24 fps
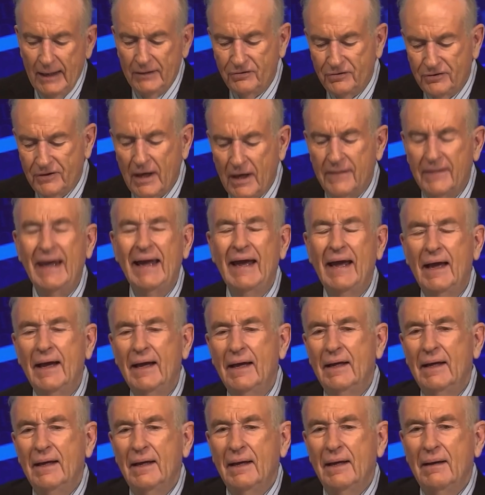say, the
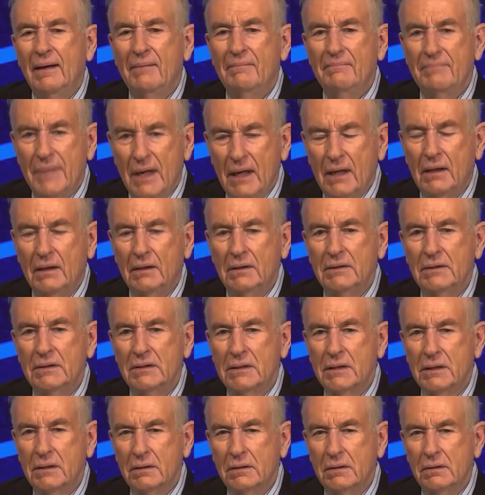middle
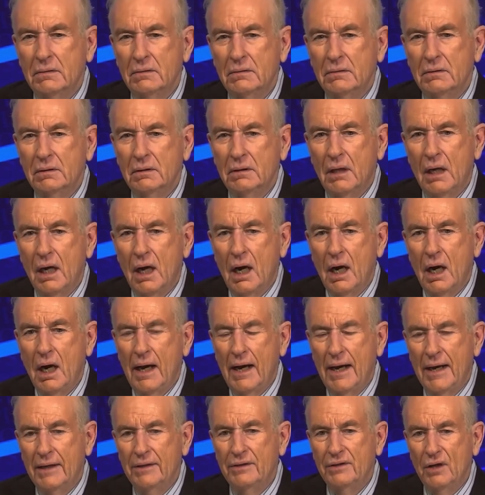to
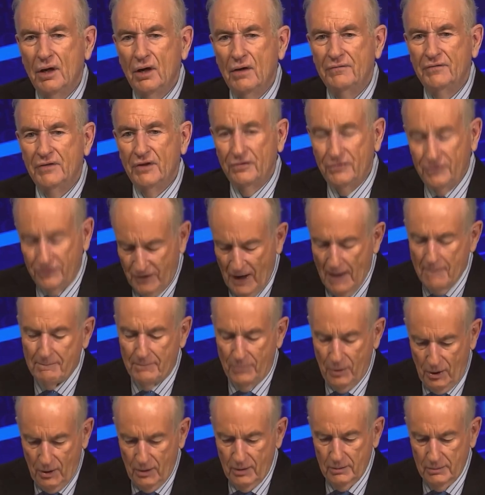end of December.
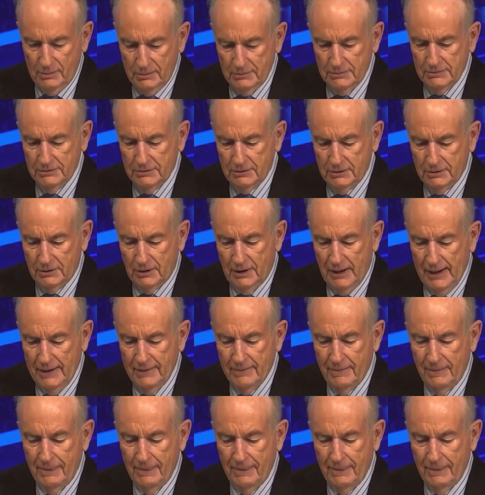All right?